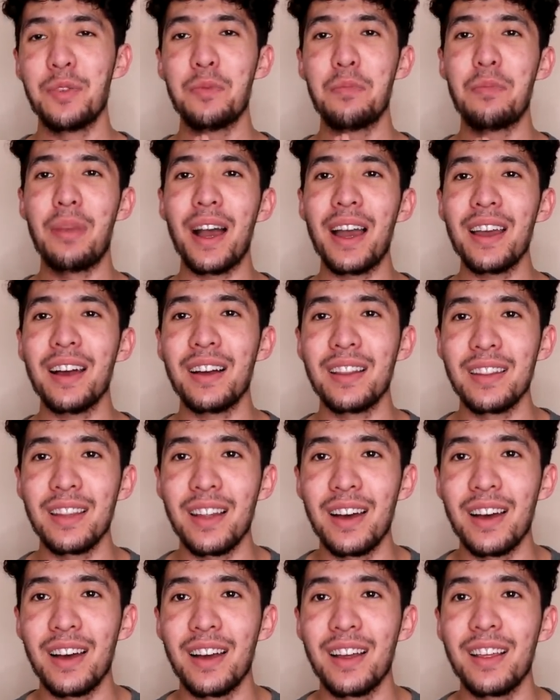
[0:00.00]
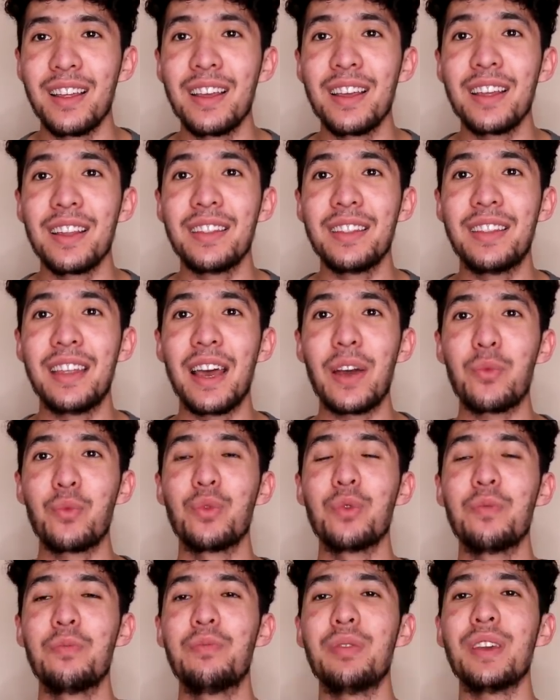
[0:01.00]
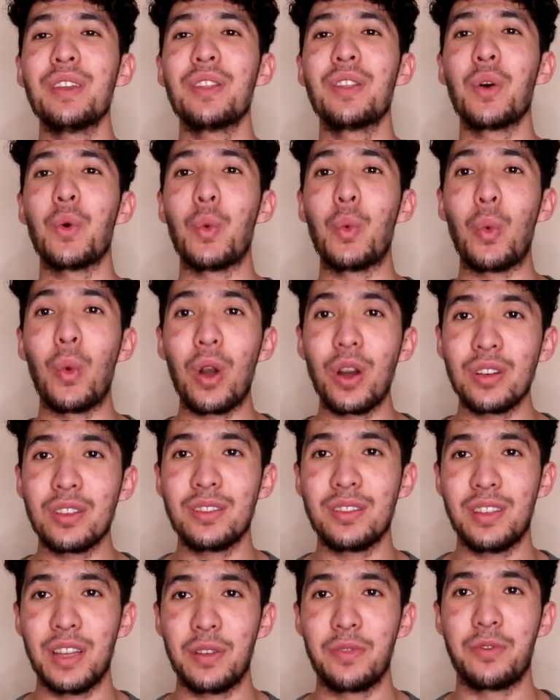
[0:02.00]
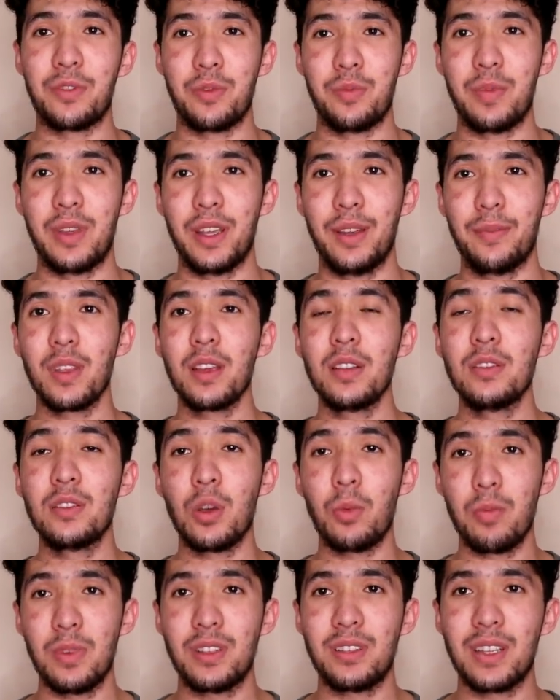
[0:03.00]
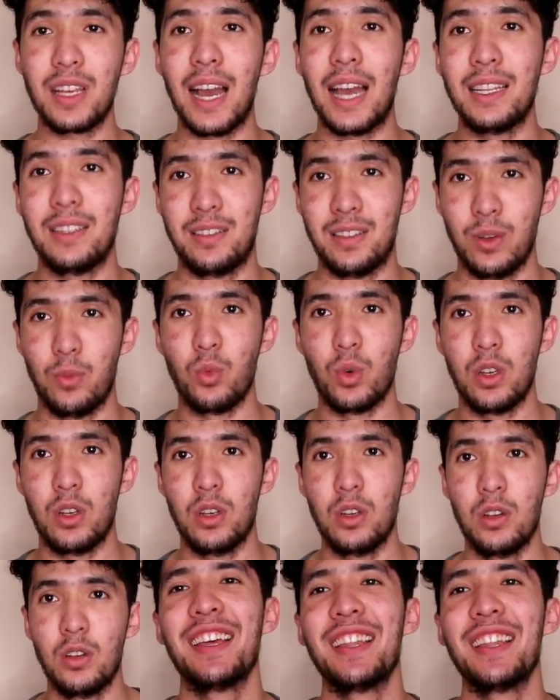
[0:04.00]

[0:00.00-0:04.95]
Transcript: By Allah, that would be the worst thing for me, to misguide someone.